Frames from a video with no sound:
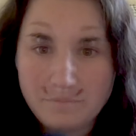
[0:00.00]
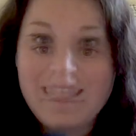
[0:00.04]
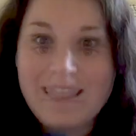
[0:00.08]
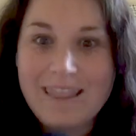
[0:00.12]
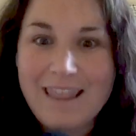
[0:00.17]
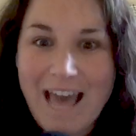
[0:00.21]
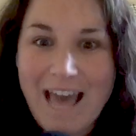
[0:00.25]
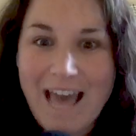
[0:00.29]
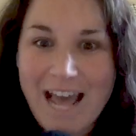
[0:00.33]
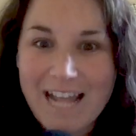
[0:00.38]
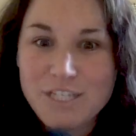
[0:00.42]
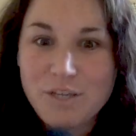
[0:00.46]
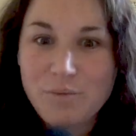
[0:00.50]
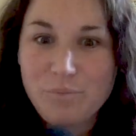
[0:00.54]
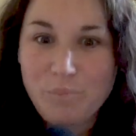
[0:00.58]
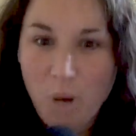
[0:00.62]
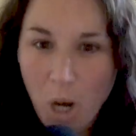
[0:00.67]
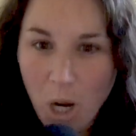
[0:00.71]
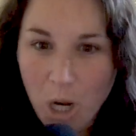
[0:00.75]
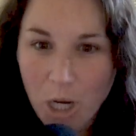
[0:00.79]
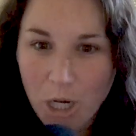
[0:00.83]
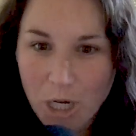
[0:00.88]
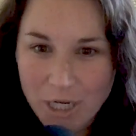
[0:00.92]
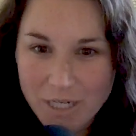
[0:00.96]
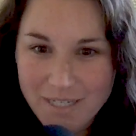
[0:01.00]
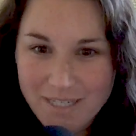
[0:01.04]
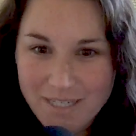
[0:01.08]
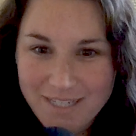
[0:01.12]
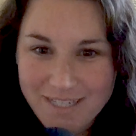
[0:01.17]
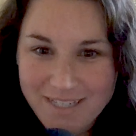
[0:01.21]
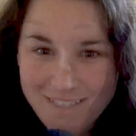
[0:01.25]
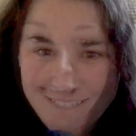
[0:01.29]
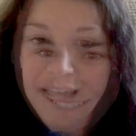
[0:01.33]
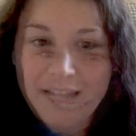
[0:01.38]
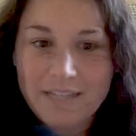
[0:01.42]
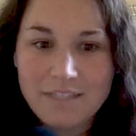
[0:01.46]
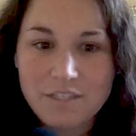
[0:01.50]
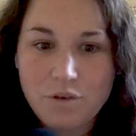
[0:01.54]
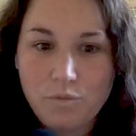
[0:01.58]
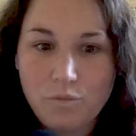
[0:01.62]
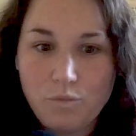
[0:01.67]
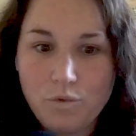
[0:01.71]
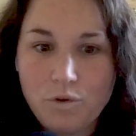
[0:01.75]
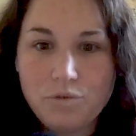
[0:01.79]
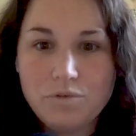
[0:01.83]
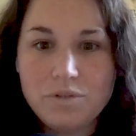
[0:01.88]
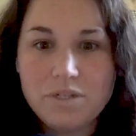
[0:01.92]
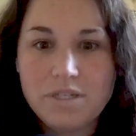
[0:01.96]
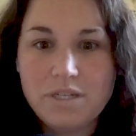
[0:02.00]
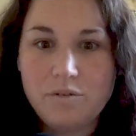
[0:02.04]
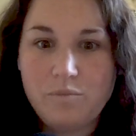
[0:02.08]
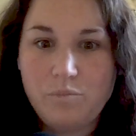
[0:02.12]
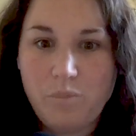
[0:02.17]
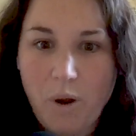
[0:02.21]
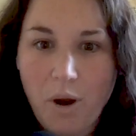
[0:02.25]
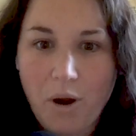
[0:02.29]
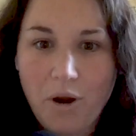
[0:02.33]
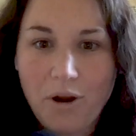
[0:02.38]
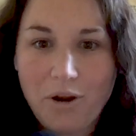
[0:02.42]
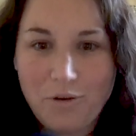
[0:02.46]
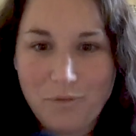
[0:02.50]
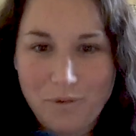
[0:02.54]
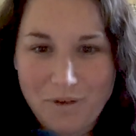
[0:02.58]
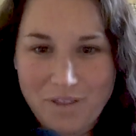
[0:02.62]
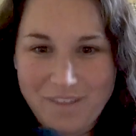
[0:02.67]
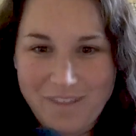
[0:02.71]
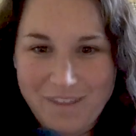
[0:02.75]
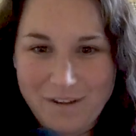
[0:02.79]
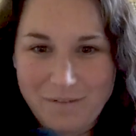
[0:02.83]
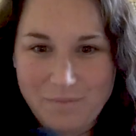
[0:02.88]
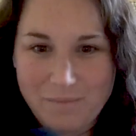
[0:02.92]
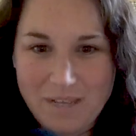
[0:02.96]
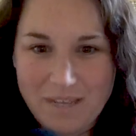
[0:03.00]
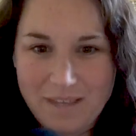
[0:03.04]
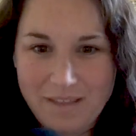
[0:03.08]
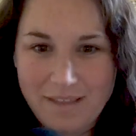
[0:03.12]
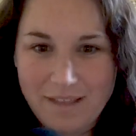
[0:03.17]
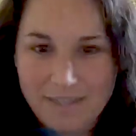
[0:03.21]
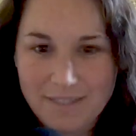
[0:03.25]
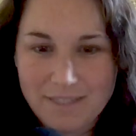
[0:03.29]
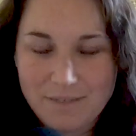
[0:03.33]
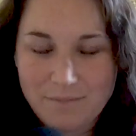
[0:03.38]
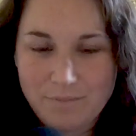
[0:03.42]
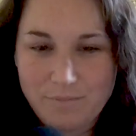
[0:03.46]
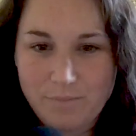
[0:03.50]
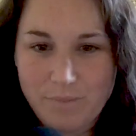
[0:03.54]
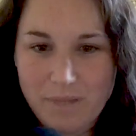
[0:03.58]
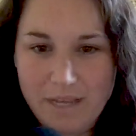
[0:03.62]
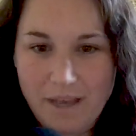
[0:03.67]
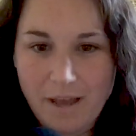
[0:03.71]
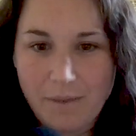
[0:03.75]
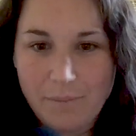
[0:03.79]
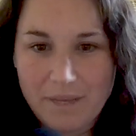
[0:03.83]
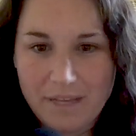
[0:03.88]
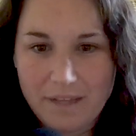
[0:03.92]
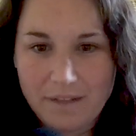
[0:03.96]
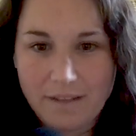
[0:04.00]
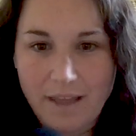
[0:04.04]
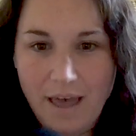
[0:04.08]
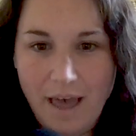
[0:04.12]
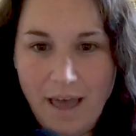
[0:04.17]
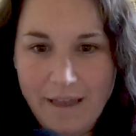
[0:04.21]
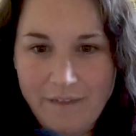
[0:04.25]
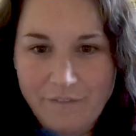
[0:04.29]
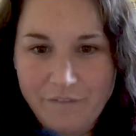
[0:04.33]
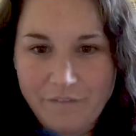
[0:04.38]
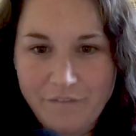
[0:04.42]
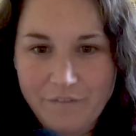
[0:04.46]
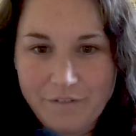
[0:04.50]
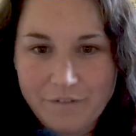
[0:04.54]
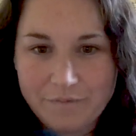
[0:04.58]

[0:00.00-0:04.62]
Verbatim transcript: that's a part that's a wounded part within me that's becoming alive